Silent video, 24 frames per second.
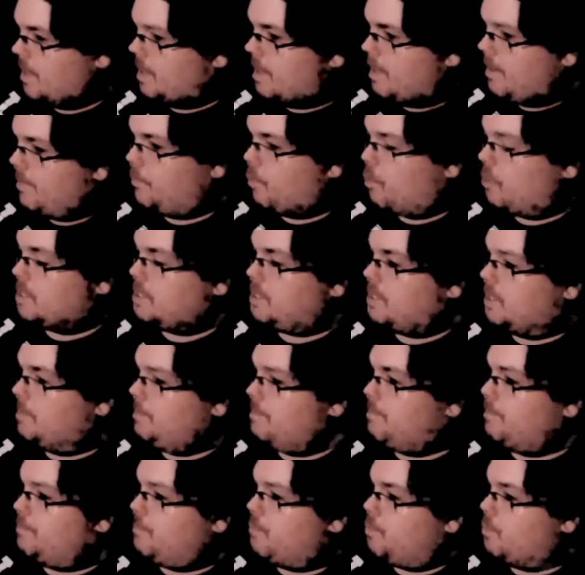forced them
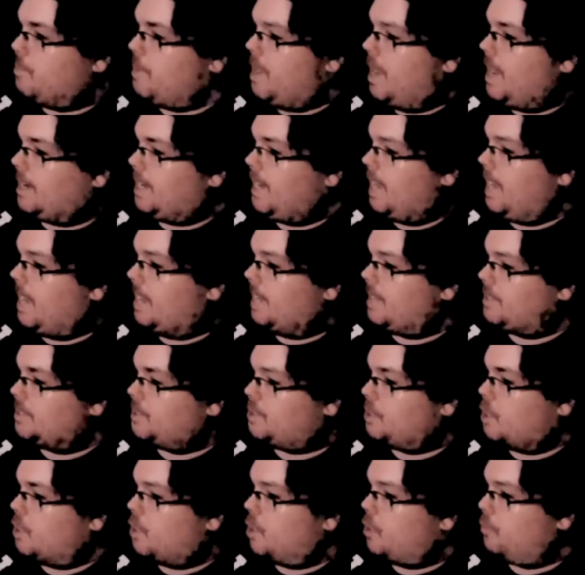pull back, and
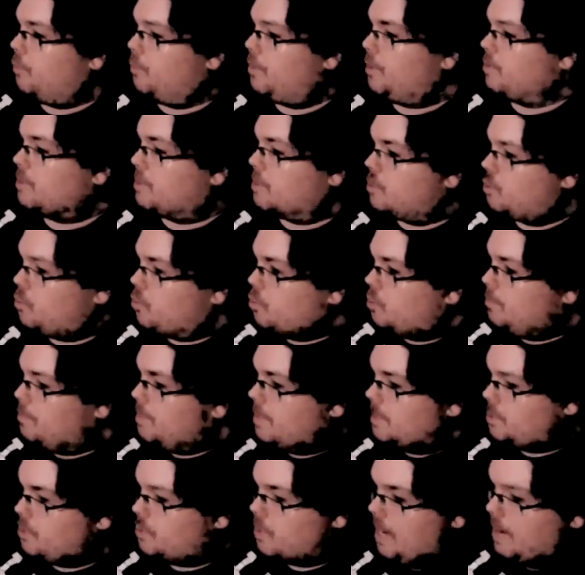so there was a school bus
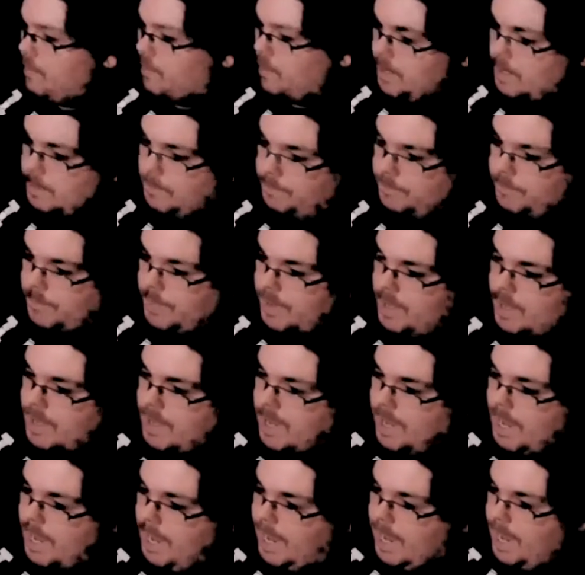traveling,
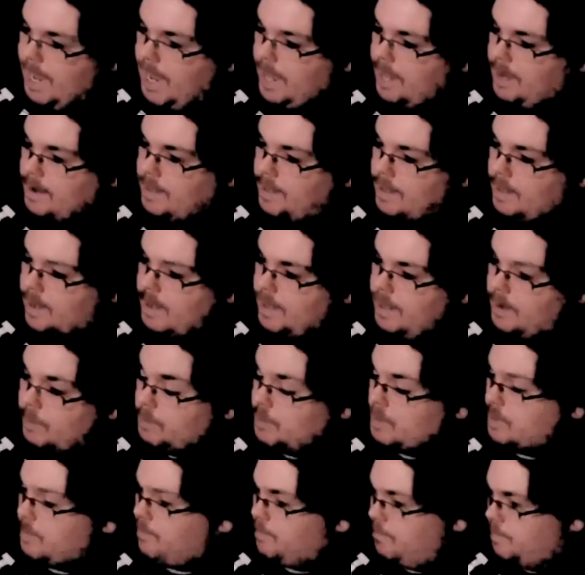and uh, it
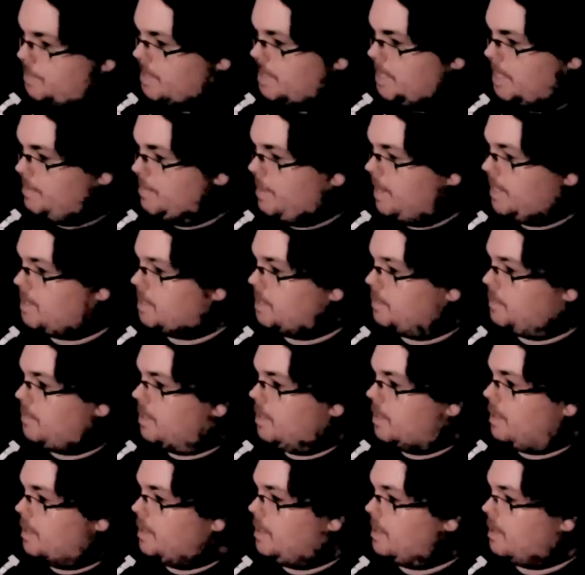was teammates of
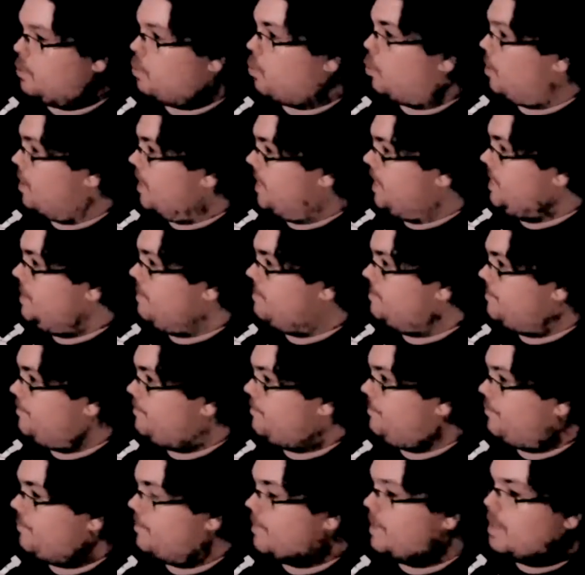uh, Courtney,
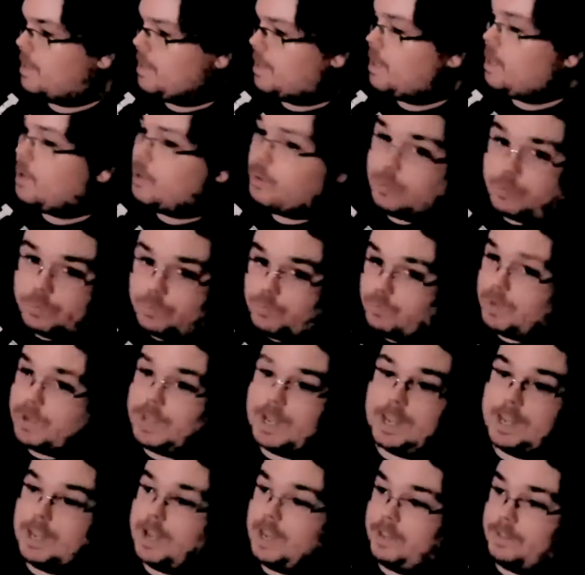who
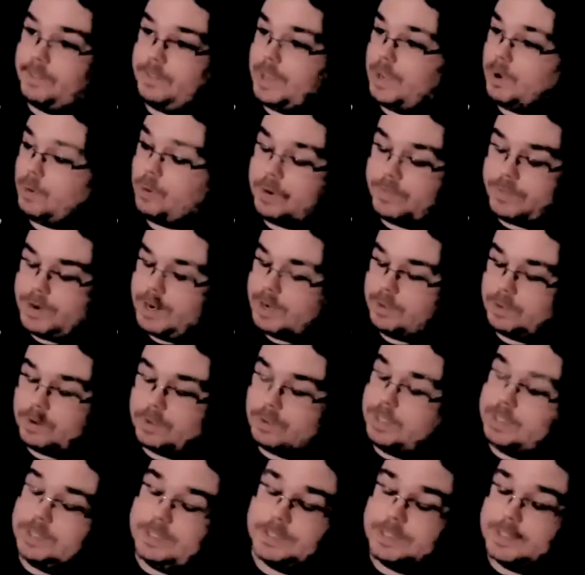uh, whoever that girl
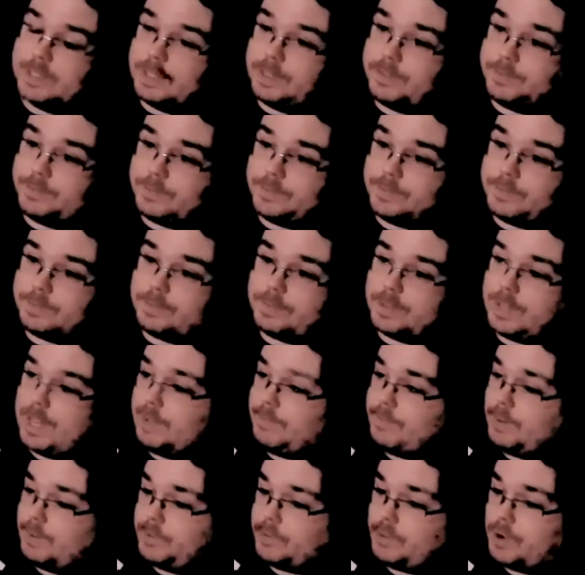is. Uh, I
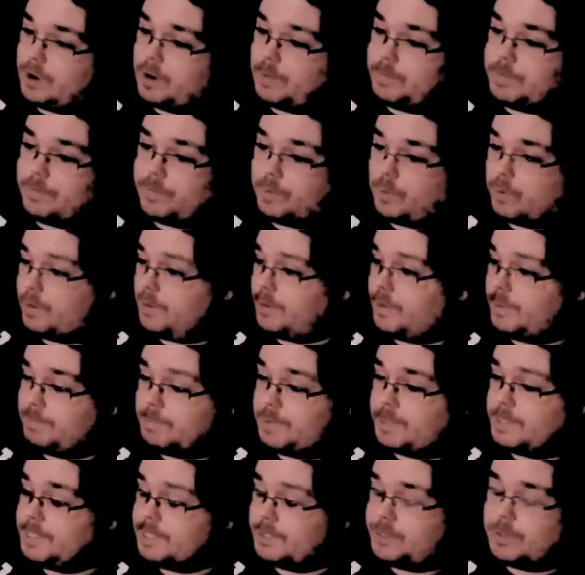never saw her before, but
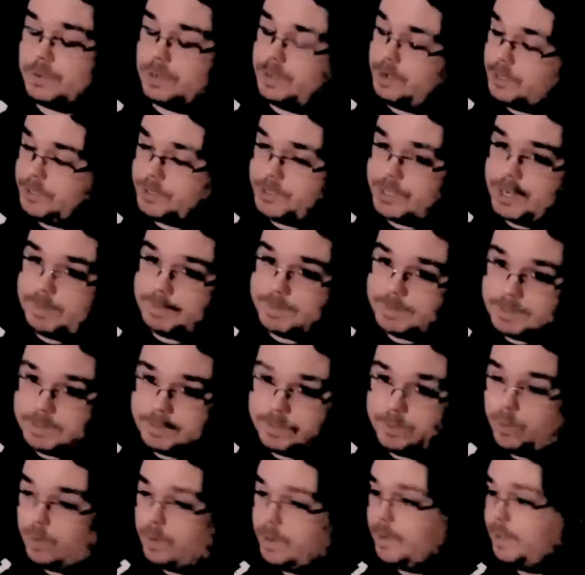she's doing a good job as
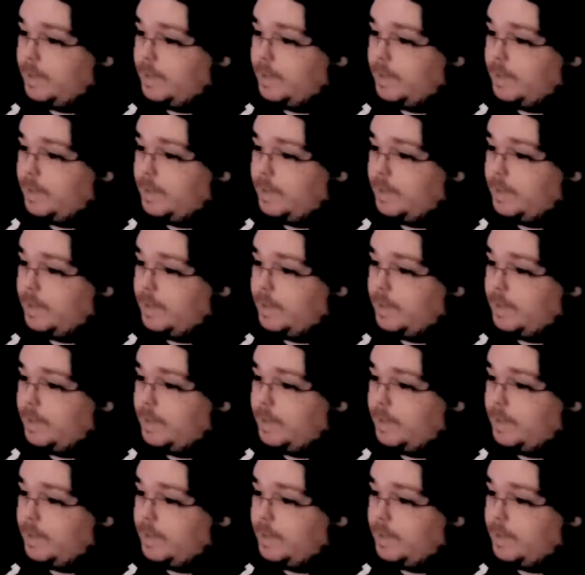Courtney.